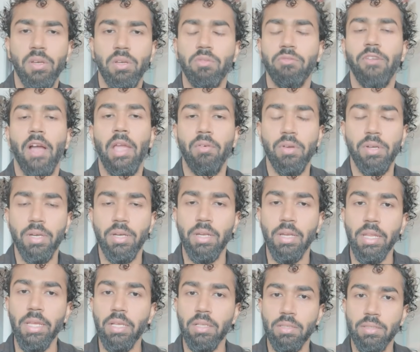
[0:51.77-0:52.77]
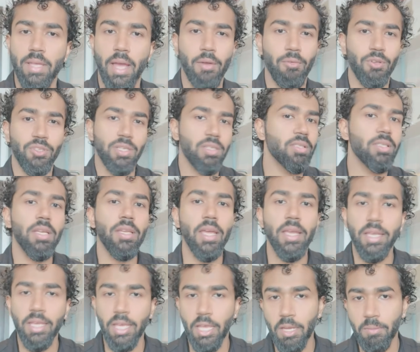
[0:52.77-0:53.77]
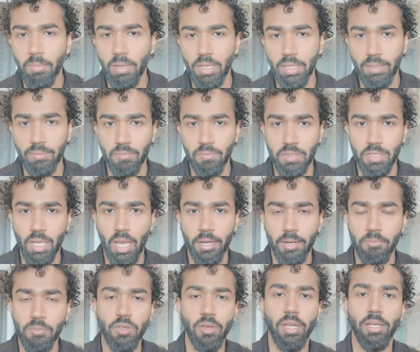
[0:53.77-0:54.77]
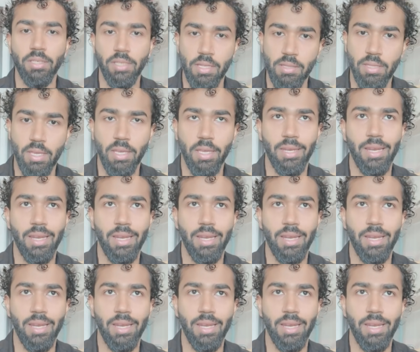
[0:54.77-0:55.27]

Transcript: to 500 leads that were just sitting in my CRM doing nothing,